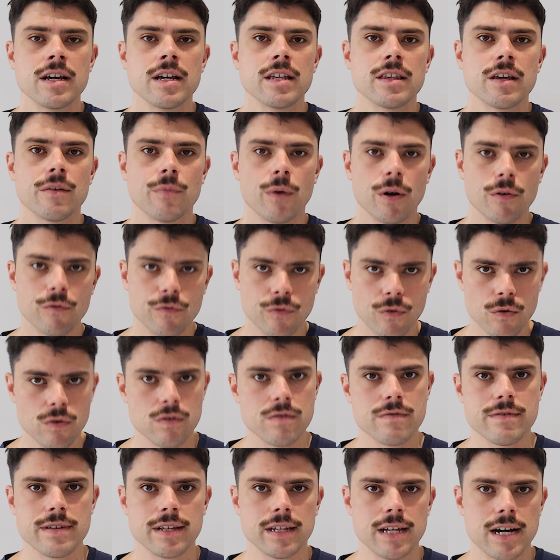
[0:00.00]
They've won four
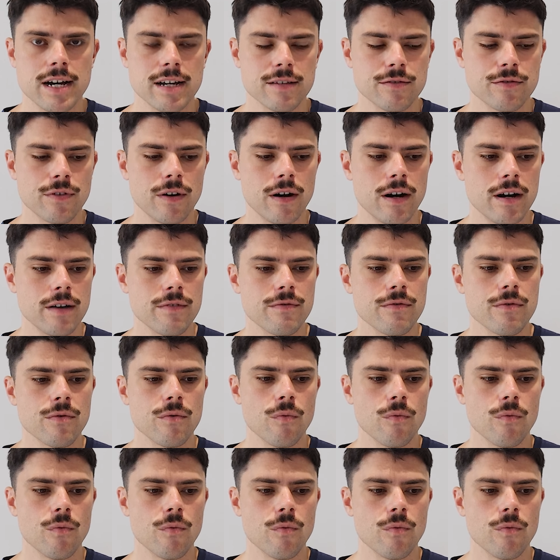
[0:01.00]
of their last five,